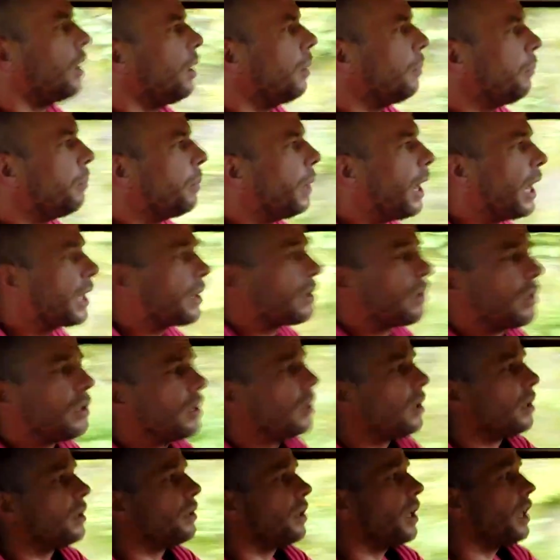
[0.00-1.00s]
But
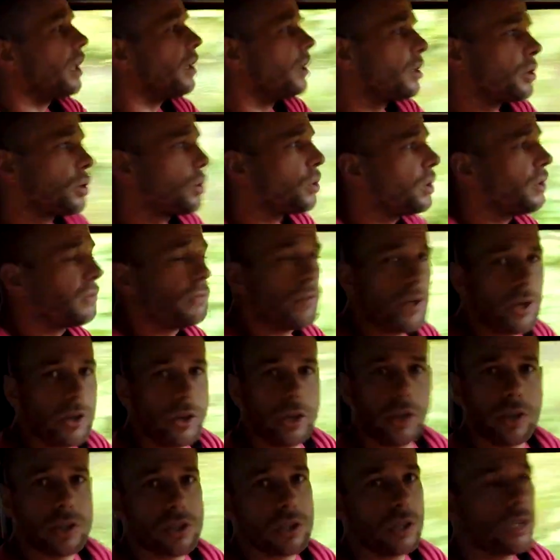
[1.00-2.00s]
it could have very
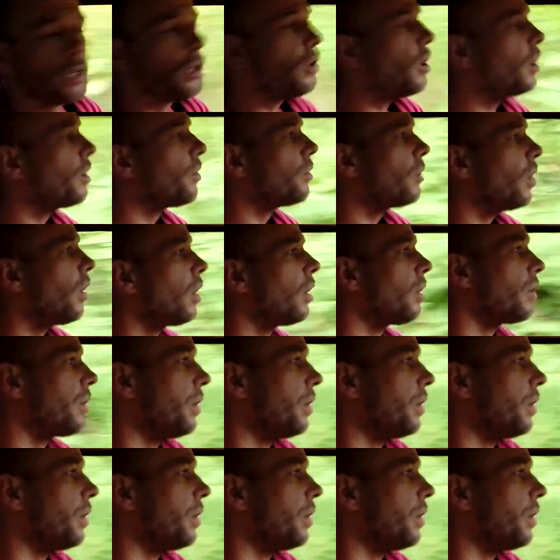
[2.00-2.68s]
easily gone wrong.